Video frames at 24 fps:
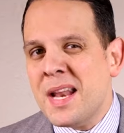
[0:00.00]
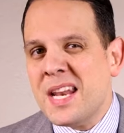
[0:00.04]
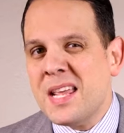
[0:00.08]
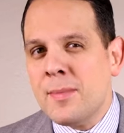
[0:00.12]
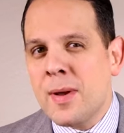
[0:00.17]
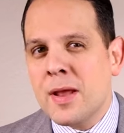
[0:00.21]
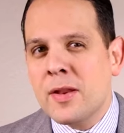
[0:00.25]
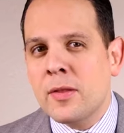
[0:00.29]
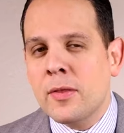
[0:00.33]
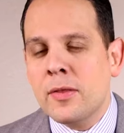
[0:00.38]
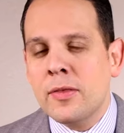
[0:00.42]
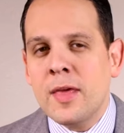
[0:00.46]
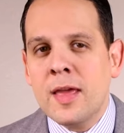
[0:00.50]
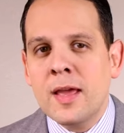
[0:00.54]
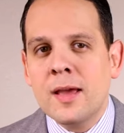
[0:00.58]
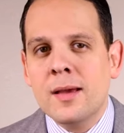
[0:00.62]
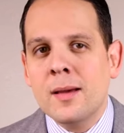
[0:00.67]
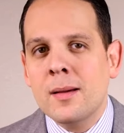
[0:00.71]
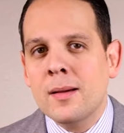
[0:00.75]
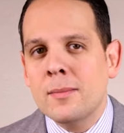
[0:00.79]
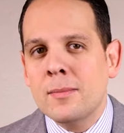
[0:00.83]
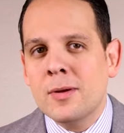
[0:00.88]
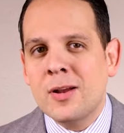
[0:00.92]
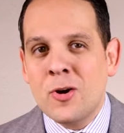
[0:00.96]
Many men
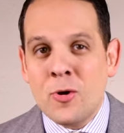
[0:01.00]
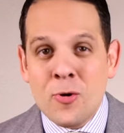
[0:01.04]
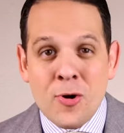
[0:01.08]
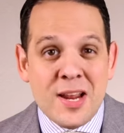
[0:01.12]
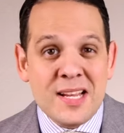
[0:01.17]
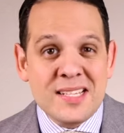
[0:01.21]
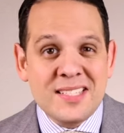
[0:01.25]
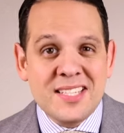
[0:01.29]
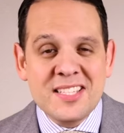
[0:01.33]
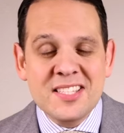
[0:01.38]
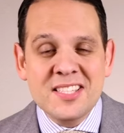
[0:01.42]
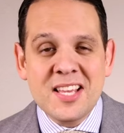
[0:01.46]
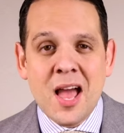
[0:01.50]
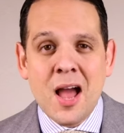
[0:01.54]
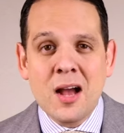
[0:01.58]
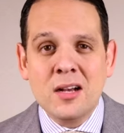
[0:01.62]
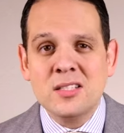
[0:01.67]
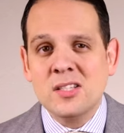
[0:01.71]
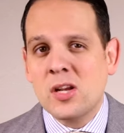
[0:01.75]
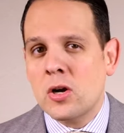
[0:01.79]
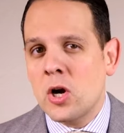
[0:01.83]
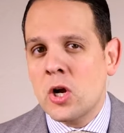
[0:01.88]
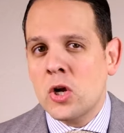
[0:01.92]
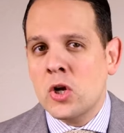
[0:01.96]
think crazy
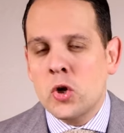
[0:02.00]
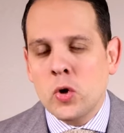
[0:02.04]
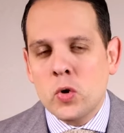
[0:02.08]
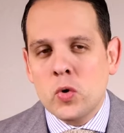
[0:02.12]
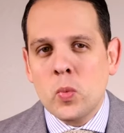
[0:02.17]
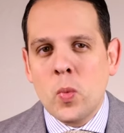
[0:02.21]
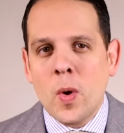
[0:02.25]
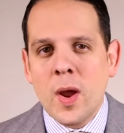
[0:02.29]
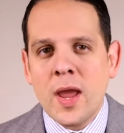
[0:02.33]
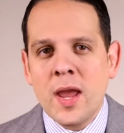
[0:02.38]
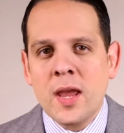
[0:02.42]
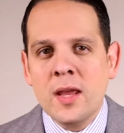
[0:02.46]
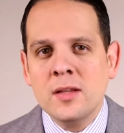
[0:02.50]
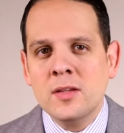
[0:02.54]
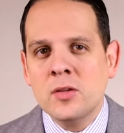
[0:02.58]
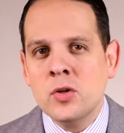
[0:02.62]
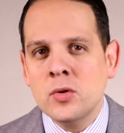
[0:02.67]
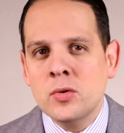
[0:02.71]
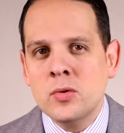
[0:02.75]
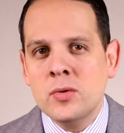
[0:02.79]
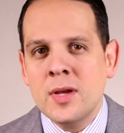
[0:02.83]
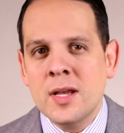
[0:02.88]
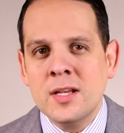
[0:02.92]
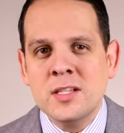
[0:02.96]
socks are a good way
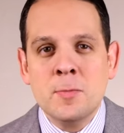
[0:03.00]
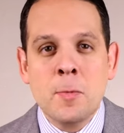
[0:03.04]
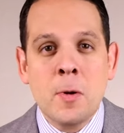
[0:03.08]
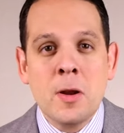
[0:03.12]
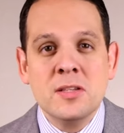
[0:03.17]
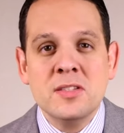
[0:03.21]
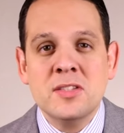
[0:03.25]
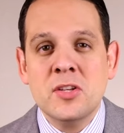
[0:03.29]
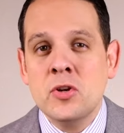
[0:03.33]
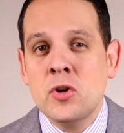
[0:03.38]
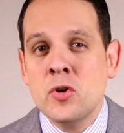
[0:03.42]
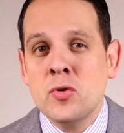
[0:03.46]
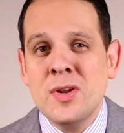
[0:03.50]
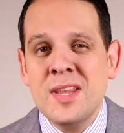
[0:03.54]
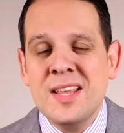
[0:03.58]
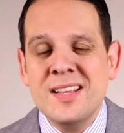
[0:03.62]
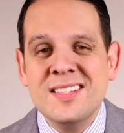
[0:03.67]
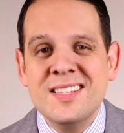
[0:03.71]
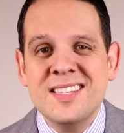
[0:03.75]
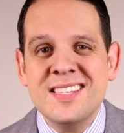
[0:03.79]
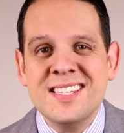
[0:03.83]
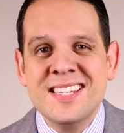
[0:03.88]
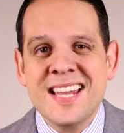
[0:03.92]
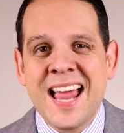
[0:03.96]
to express their
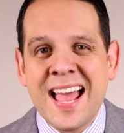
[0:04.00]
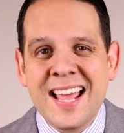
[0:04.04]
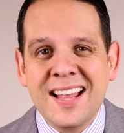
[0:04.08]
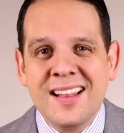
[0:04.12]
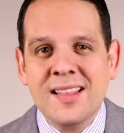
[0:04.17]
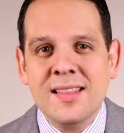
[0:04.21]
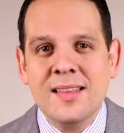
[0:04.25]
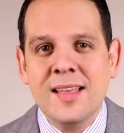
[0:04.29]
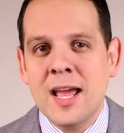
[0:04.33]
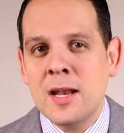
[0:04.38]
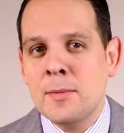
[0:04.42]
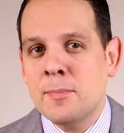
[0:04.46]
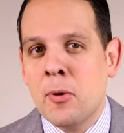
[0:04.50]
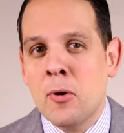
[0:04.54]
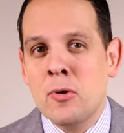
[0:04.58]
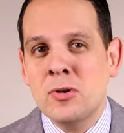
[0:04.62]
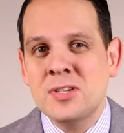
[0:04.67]
unique style and